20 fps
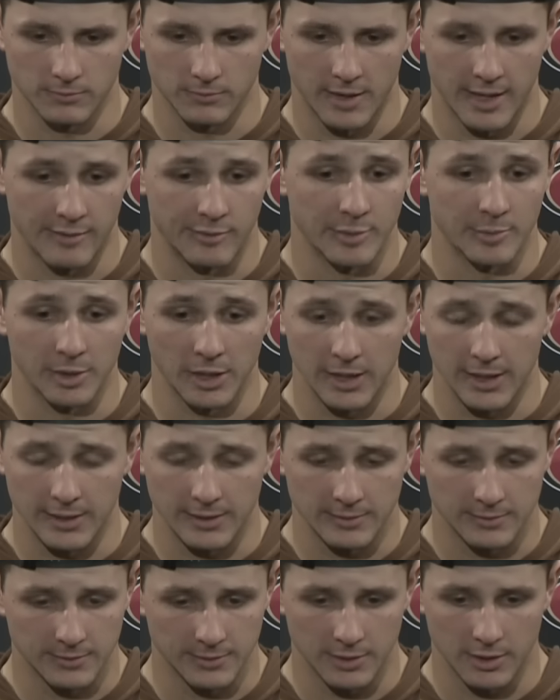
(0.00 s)
every
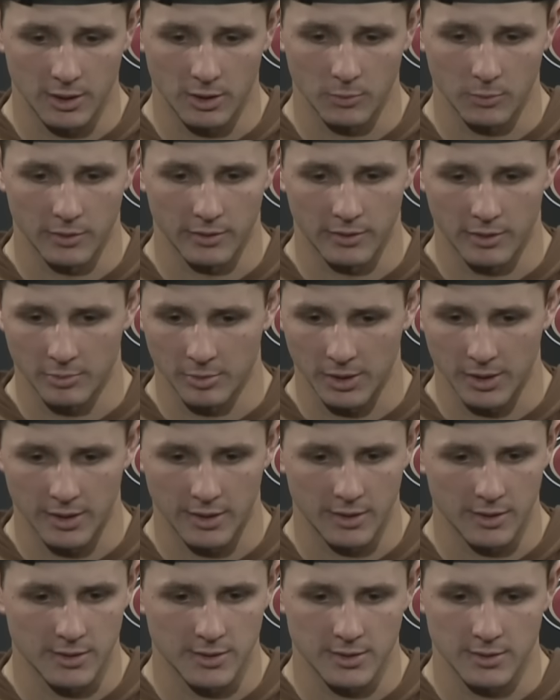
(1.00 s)
play, you know, with their
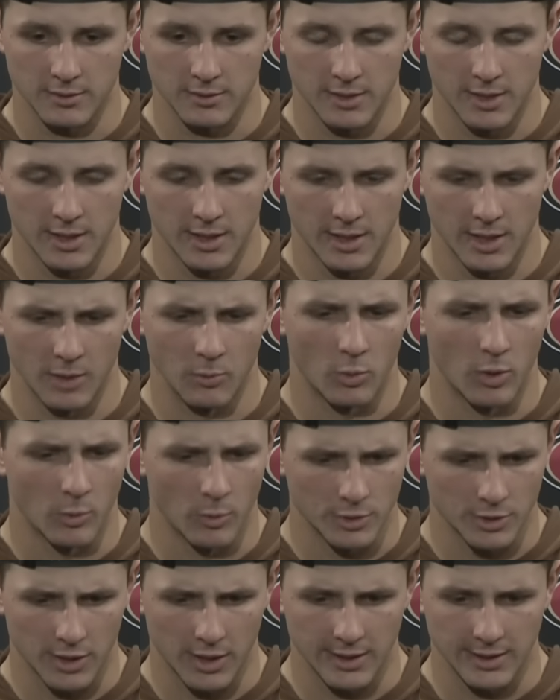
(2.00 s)
players and, and what
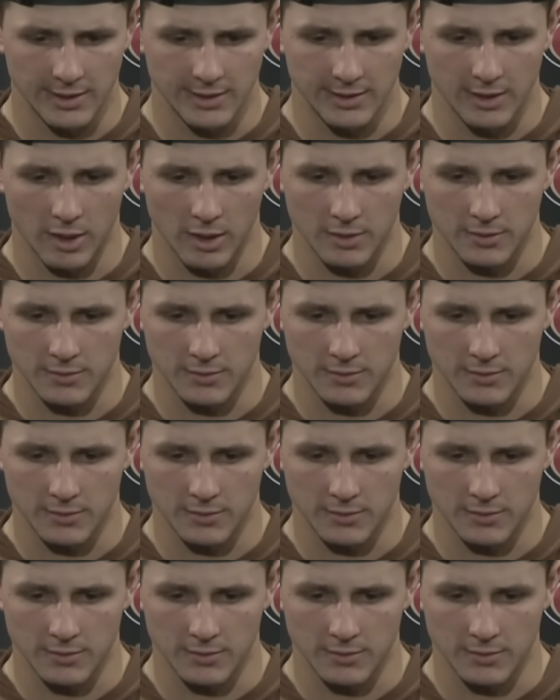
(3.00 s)
we're trying to get done.